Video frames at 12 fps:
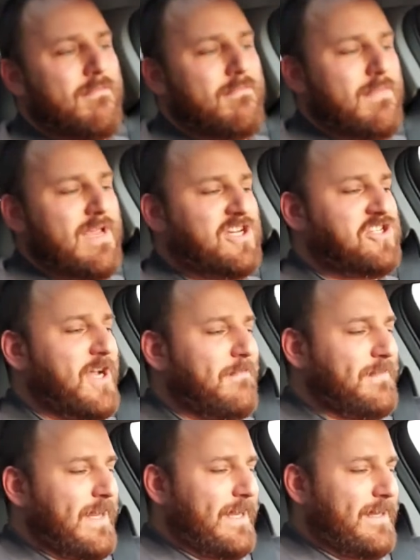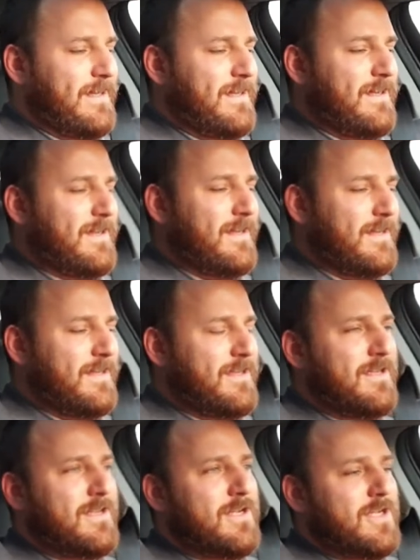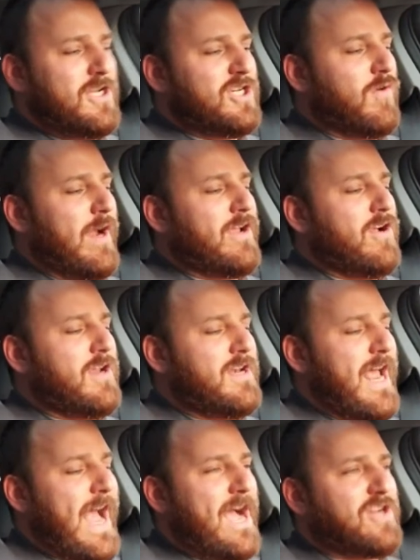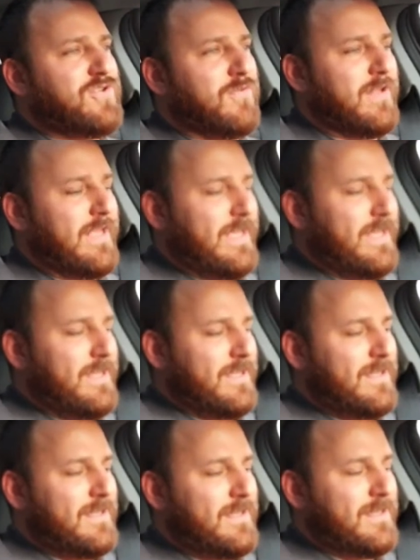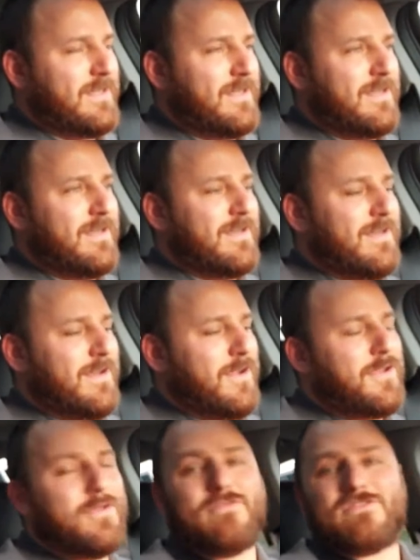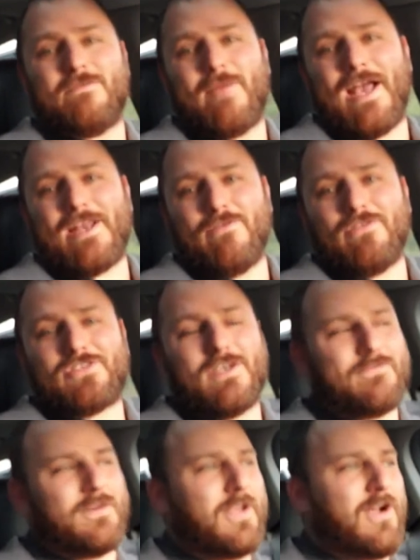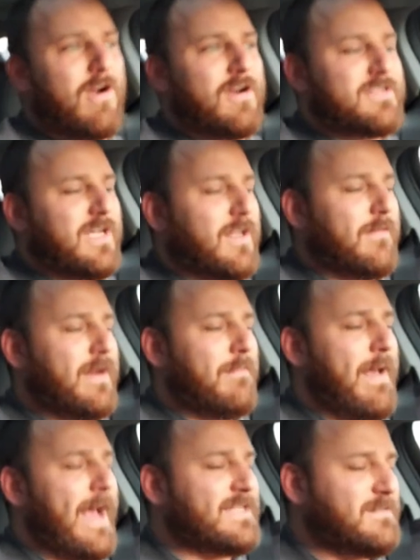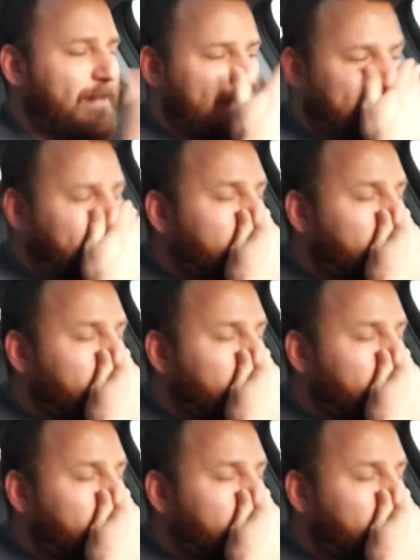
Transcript: me shifting to where I couldn't actually use the manual shifter. The car accelerated past me.